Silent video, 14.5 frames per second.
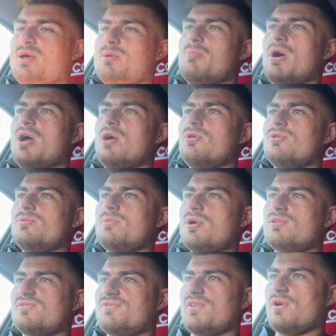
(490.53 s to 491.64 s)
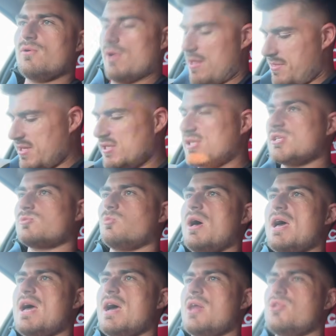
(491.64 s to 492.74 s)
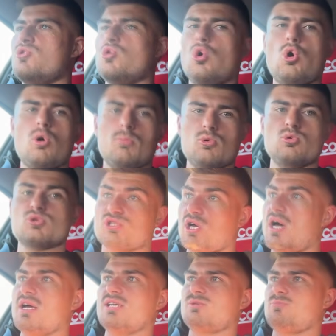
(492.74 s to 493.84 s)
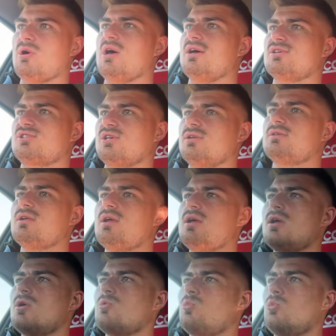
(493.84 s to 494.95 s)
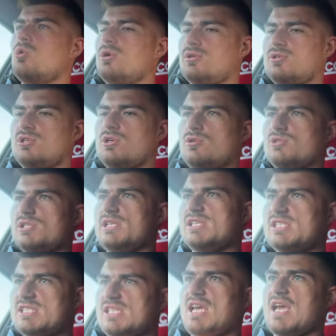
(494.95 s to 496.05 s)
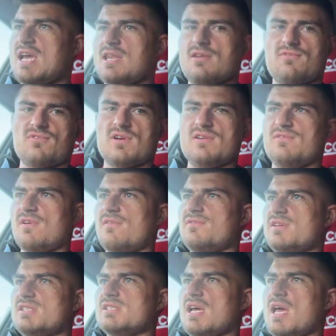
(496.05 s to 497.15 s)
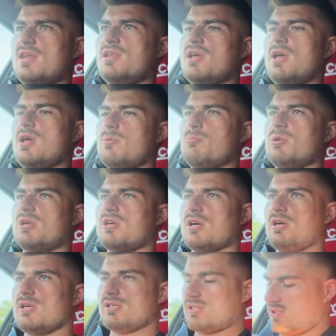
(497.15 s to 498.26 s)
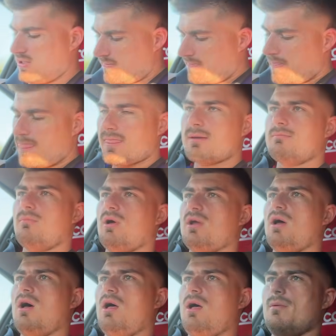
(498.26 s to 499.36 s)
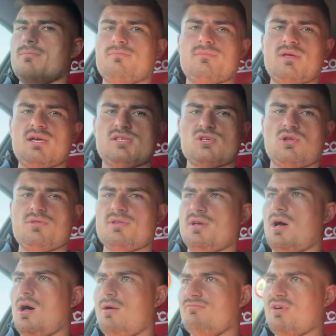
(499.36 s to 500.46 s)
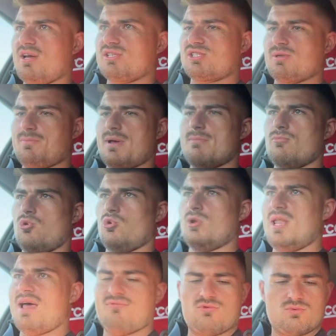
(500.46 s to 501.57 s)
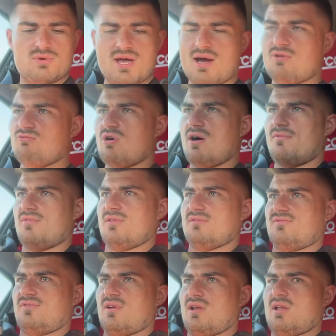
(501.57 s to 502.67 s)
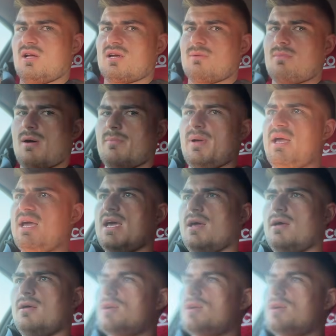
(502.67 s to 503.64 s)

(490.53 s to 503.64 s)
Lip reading: But I almost feel like this is where a normal sized person would usually sit in a 350Z, because my arm is on the armrest a bit more level now rather than feeling like I'm up here.